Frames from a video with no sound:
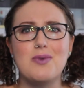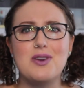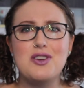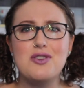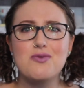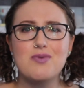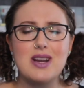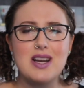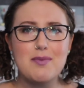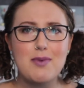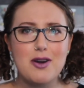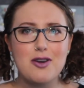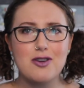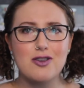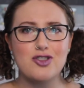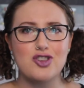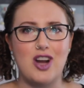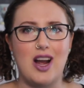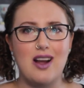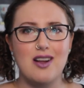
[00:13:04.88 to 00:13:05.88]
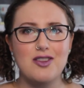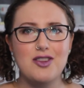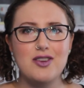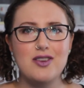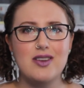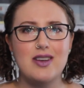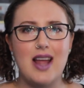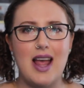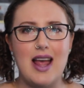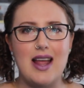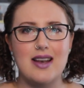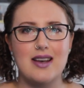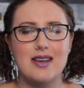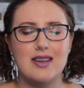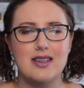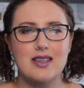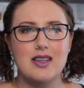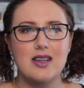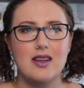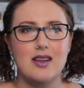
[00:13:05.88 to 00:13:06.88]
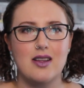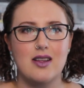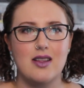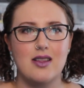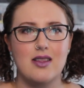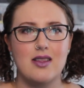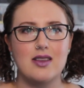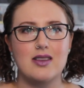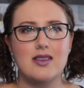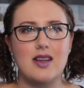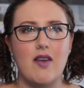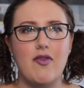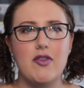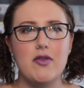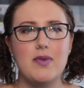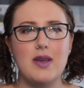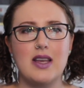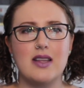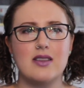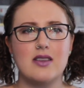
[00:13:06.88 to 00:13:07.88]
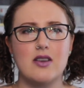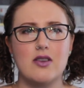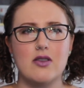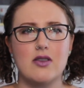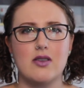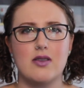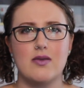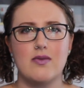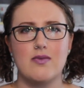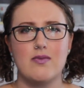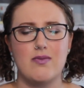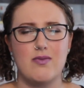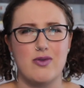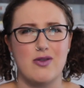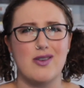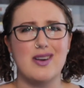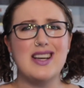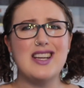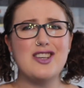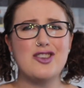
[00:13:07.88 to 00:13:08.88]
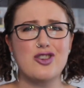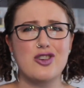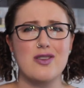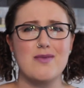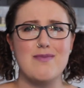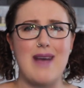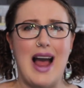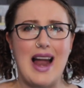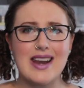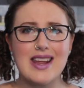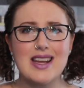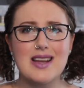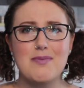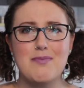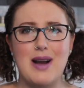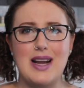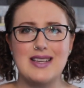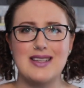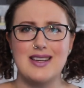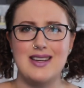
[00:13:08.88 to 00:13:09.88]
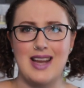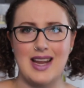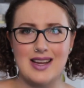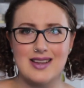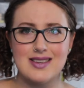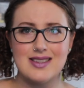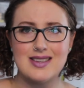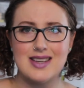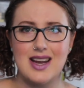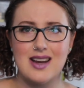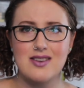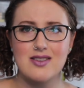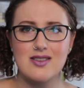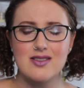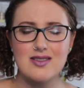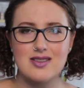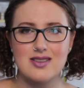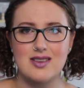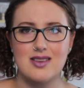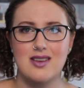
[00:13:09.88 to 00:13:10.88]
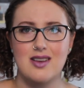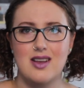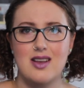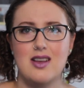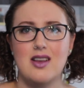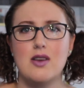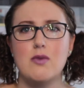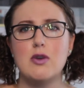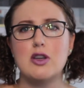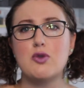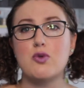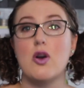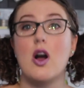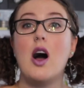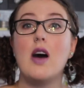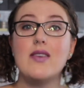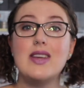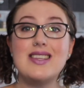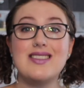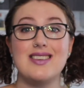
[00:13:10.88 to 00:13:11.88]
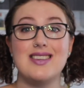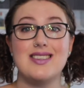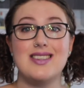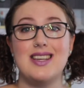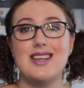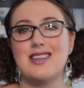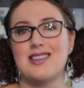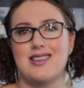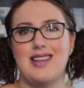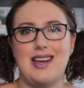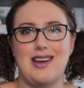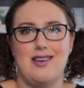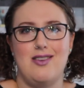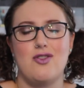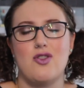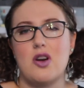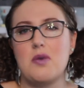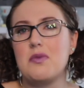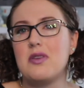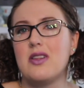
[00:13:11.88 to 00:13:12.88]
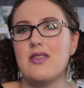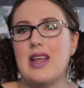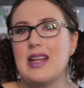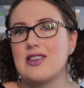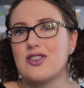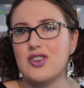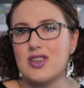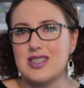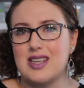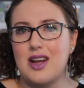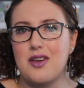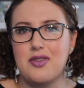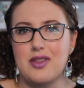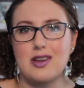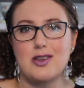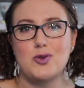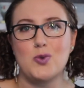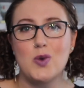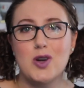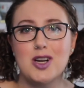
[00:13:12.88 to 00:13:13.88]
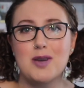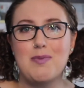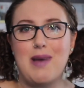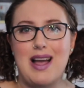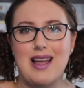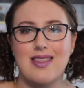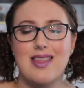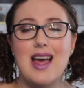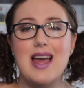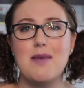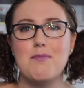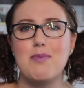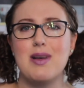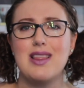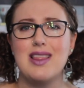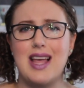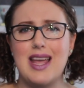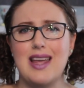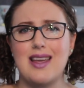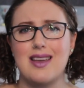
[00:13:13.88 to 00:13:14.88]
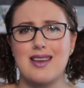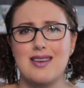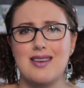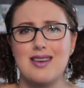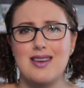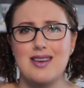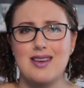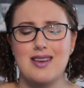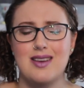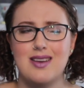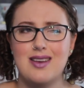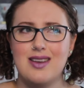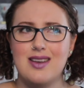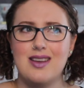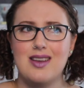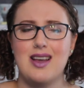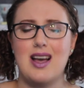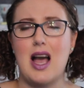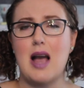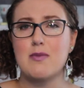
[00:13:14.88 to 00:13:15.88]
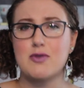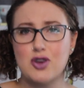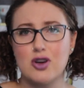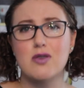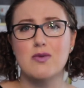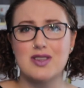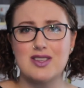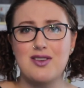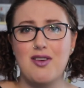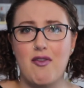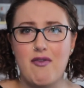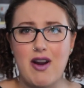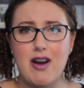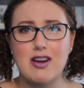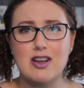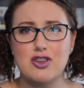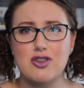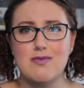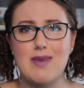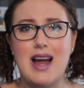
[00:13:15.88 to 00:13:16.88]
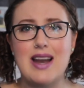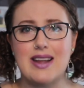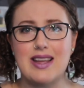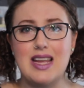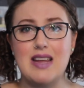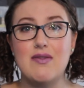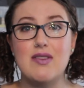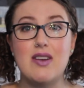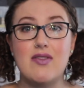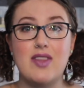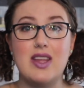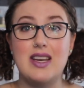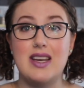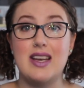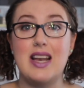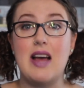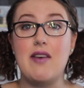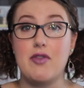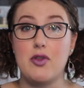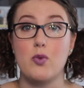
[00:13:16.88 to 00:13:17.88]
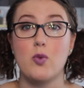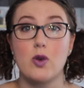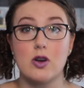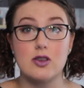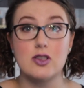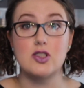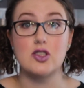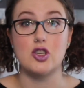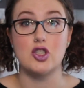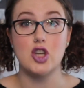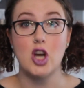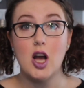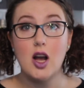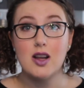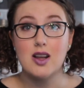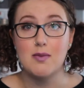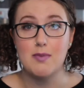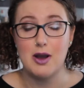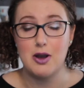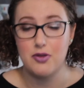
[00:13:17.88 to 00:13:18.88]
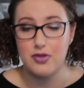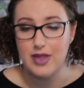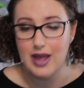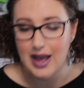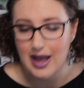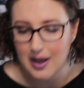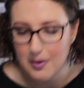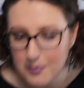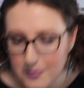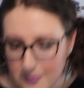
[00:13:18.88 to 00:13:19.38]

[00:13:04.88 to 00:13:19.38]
when you read about her childhood and the stuff that we considered pretty traumatic by today's standards, which were obviously seen as like normal and that's just how things worked back then, but like, I'm sure it was still very traumatic even if they didn't have the words to talk about that.